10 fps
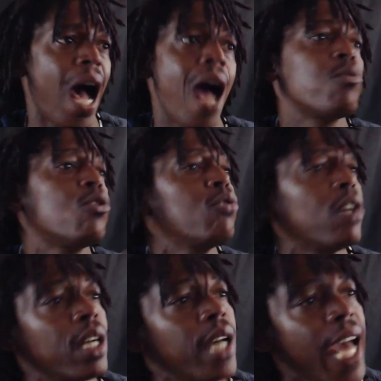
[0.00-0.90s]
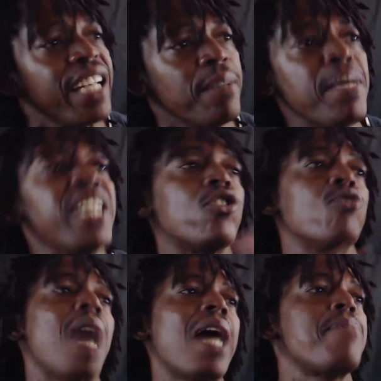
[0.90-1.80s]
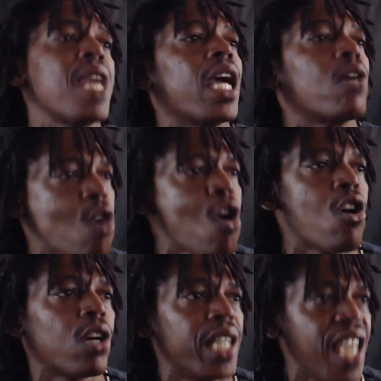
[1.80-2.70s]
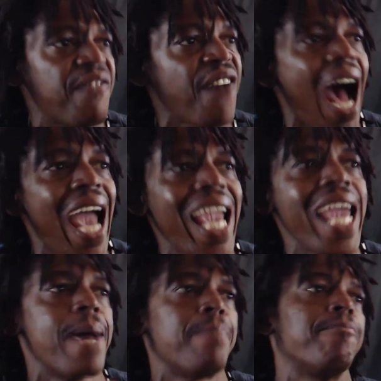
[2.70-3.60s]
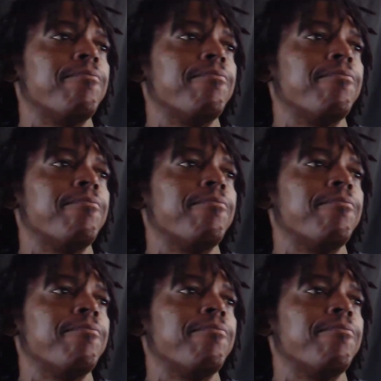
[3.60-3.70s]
I will admit to my being wrong if I am.